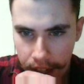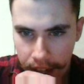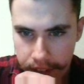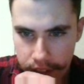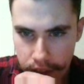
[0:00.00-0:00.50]

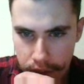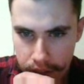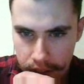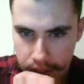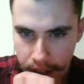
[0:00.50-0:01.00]
I haven't
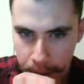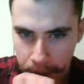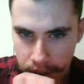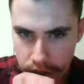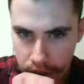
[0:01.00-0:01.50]
used this that
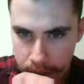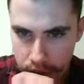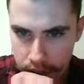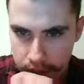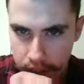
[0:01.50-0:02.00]
much, so I'm
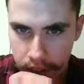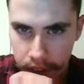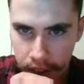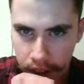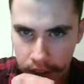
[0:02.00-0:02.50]
trying to
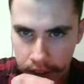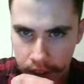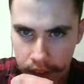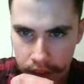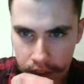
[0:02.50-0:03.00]
figure it out
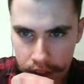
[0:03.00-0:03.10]
here.